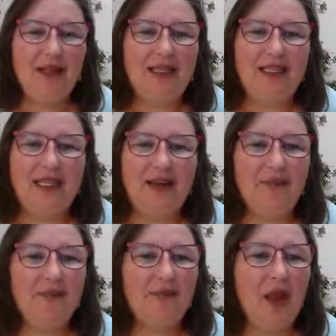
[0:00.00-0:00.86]
Let's
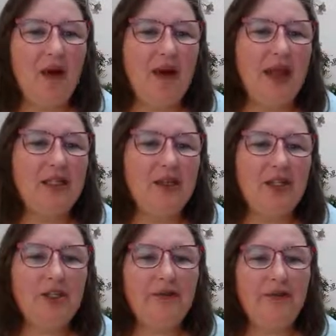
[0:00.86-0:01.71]
see. Okay, so
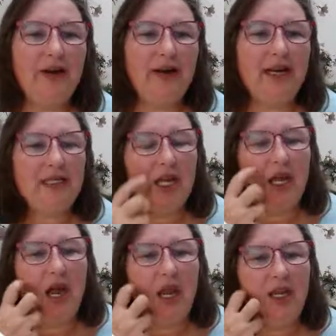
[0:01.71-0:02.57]
the turf areas,
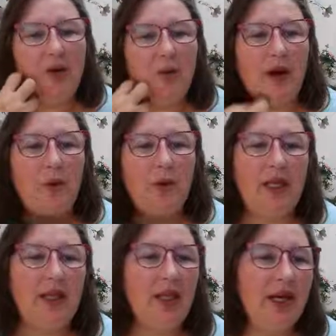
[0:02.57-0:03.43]
you want to
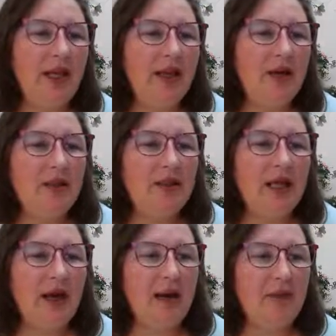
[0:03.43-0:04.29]
really look at
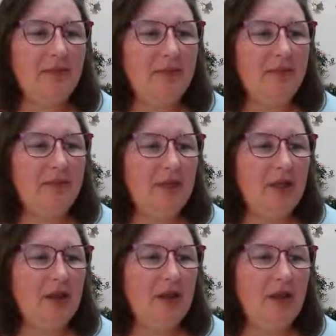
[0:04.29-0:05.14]
those. Do
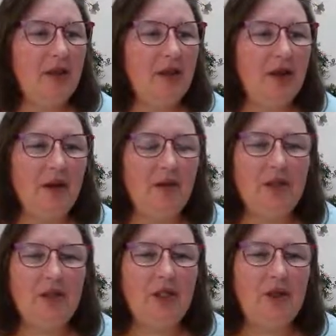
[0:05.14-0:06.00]

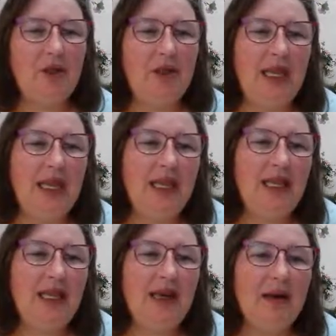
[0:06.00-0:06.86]
you
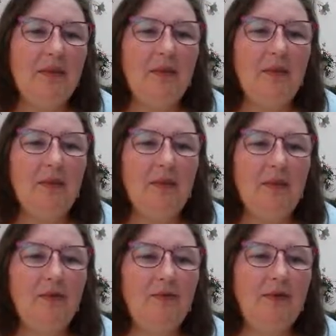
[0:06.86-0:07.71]
need them
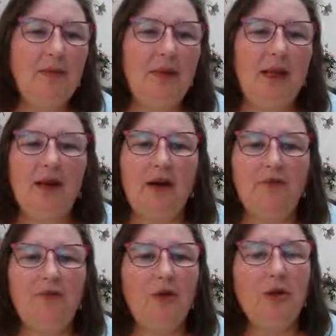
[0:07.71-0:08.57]
to be a
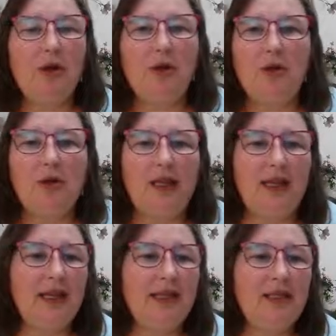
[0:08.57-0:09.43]
full,
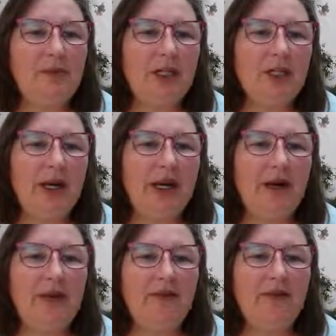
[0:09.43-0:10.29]
like in this picture
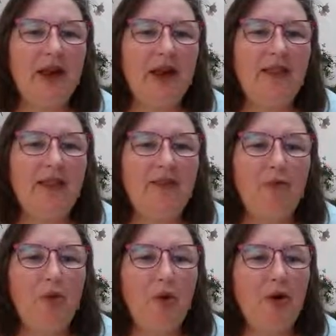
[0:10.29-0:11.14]
here,
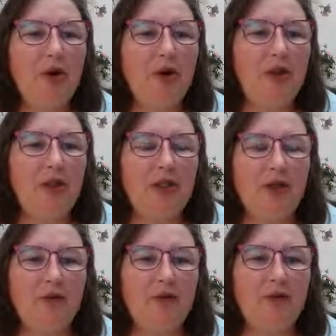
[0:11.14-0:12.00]
they've bordered the
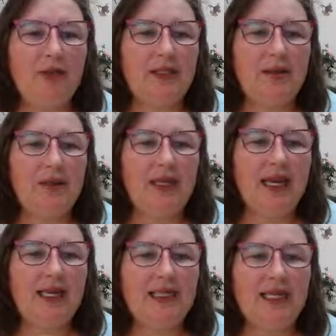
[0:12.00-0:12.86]
turf with some
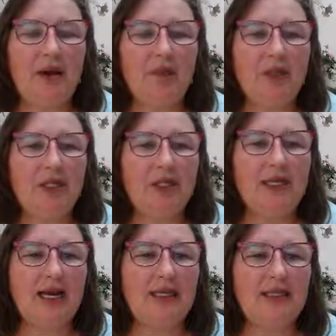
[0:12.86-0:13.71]
landscape, which is
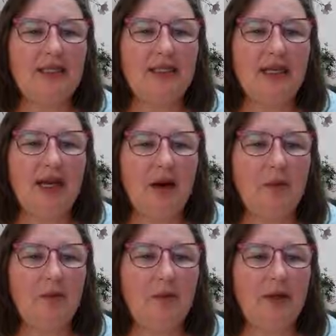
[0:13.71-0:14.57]
nice to
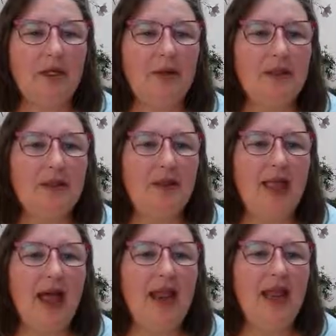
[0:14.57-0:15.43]
help reduce some
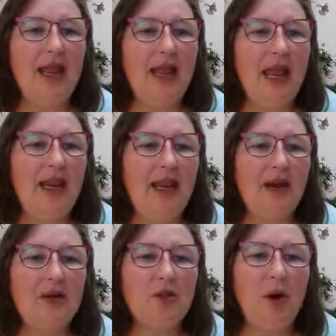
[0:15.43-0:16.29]
of that. And
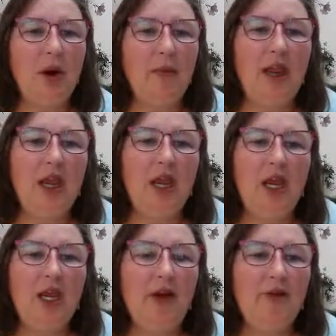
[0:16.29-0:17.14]
here as well. But
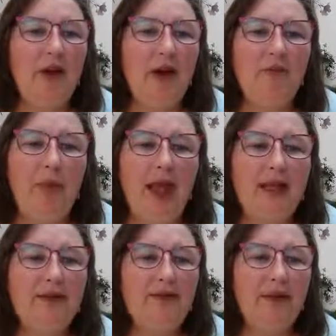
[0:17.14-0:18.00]
if you have
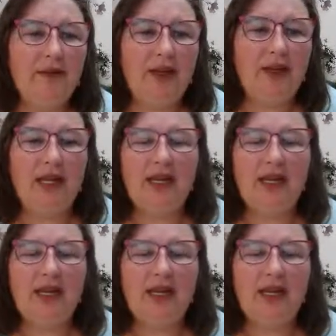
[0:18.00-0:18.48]
pets, if you have